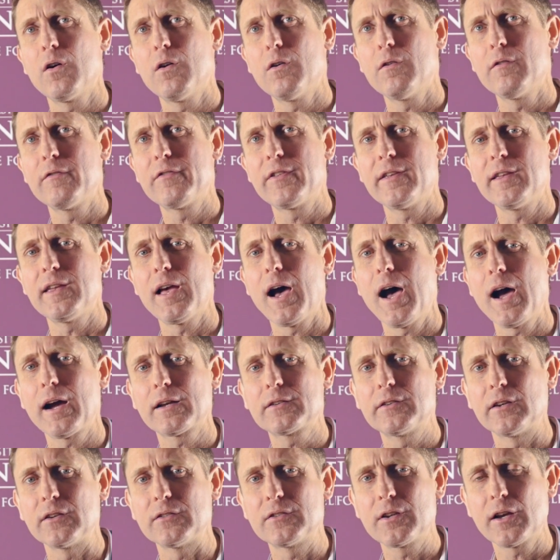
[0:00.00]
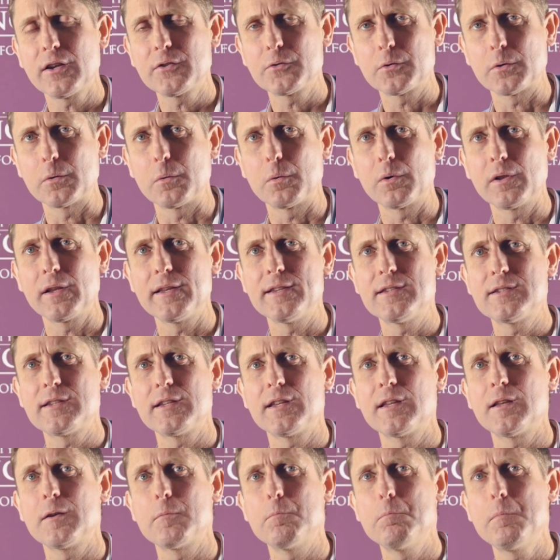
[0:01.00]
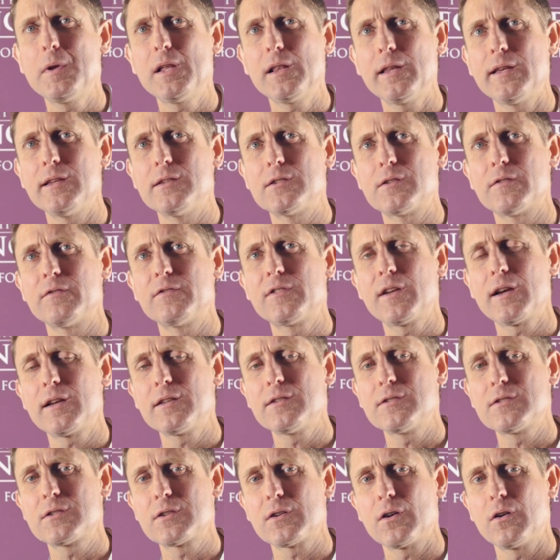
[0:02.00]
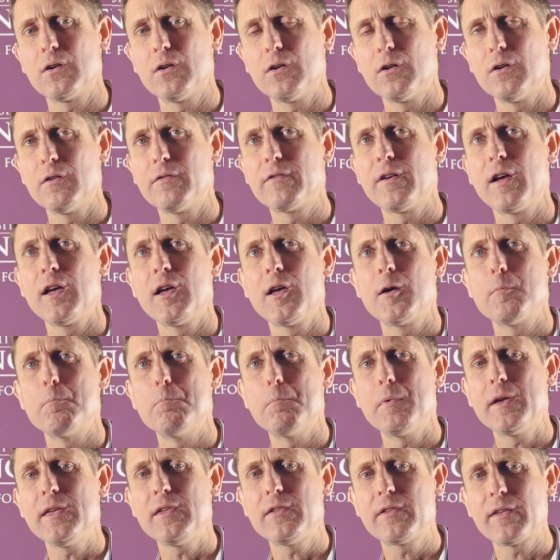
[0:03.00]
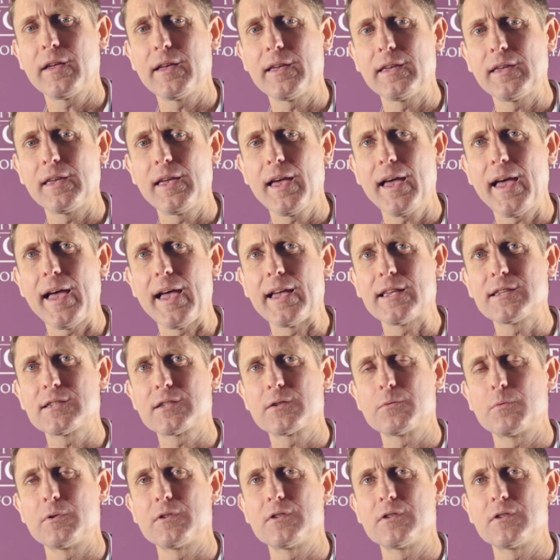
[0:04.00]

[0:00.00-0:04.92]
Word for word: of the Arctic tundra, releasing millions of tons of methane gas